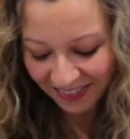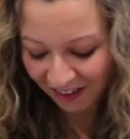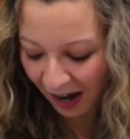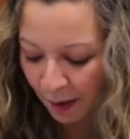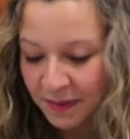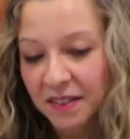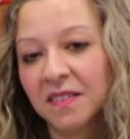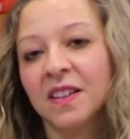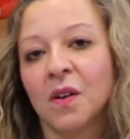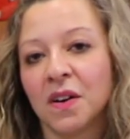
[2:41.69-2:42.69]
they're
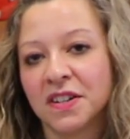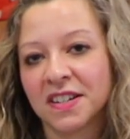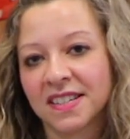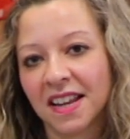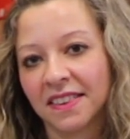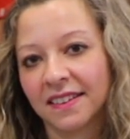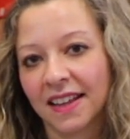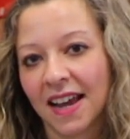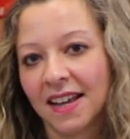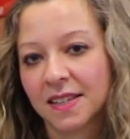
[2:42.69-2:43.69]
absolutely gorgeous
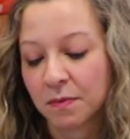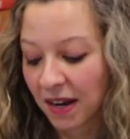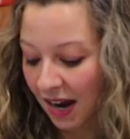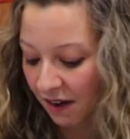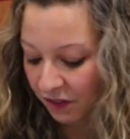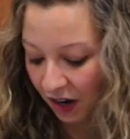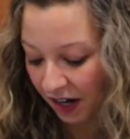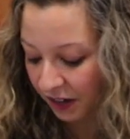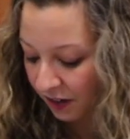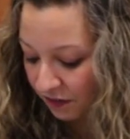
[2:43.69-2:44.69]
nonetheless. We have
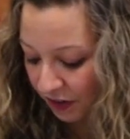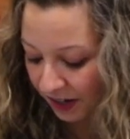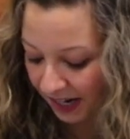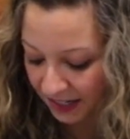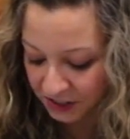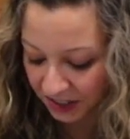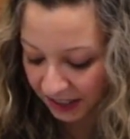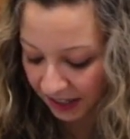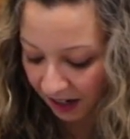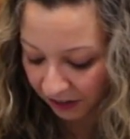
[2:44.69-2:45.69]
got a good variation
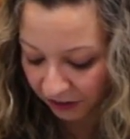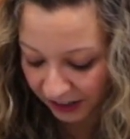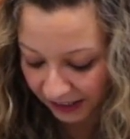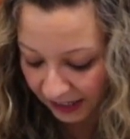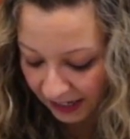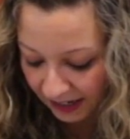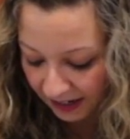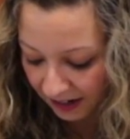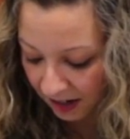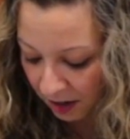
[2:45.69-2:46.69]
in coloring
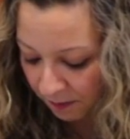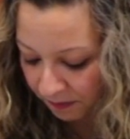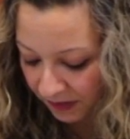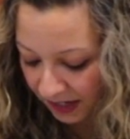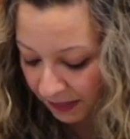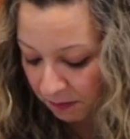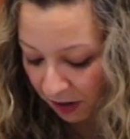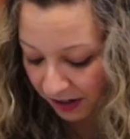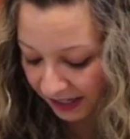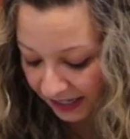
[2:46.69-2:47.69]
in the
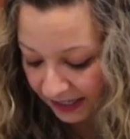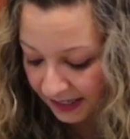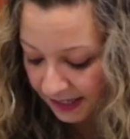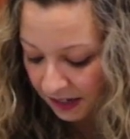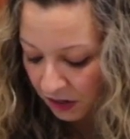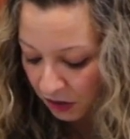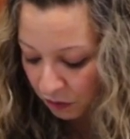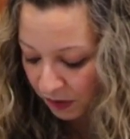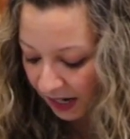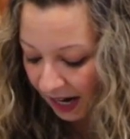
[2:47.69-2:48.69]
markings.
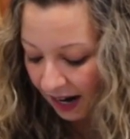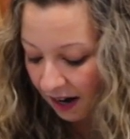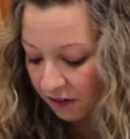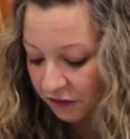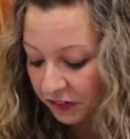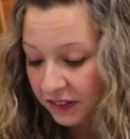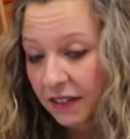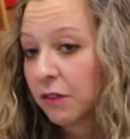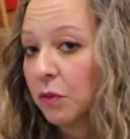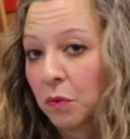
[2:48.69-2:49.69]
We have
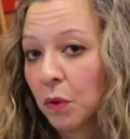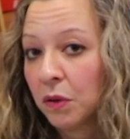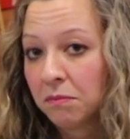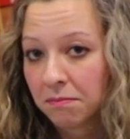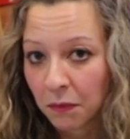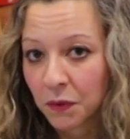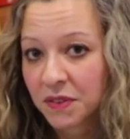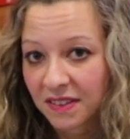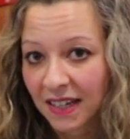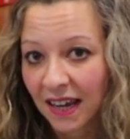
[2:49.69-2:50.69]
liver roan
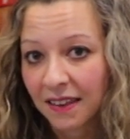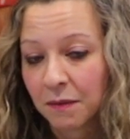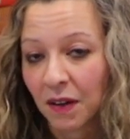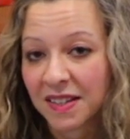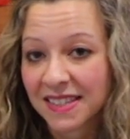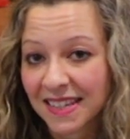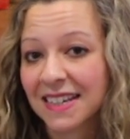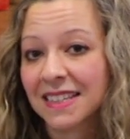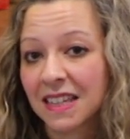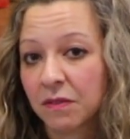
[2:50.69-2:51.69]
mostly. I think we got
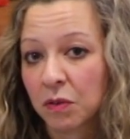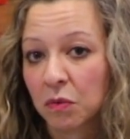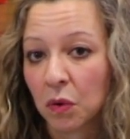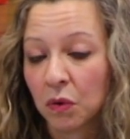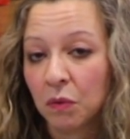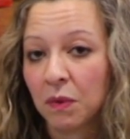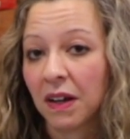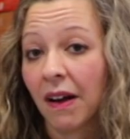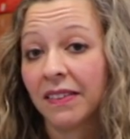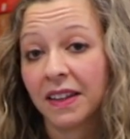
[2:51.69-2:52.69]
six liver roan. We
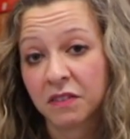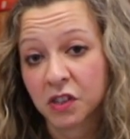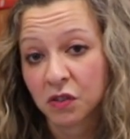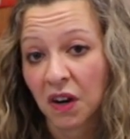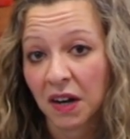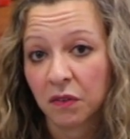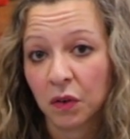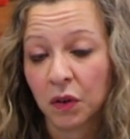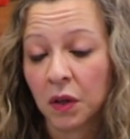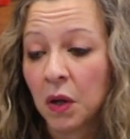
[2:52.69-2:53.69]
got a liver tri
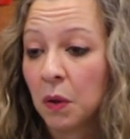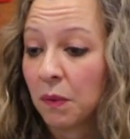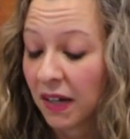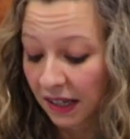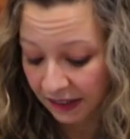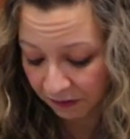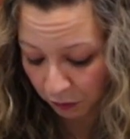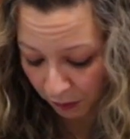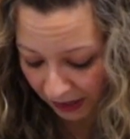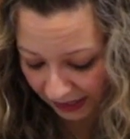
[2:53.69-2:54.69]
roan. We got a
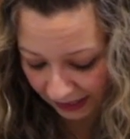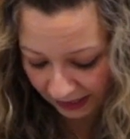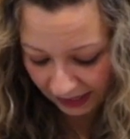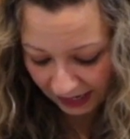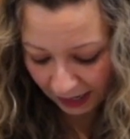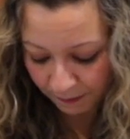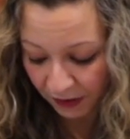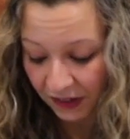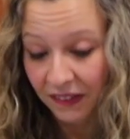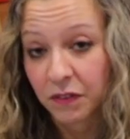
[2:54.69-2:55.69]
liver white, and we
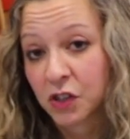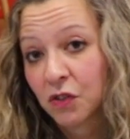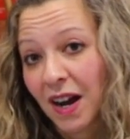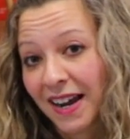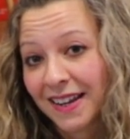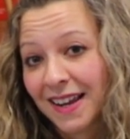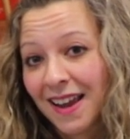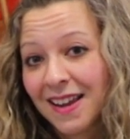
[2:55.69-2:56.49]
got a liver tri.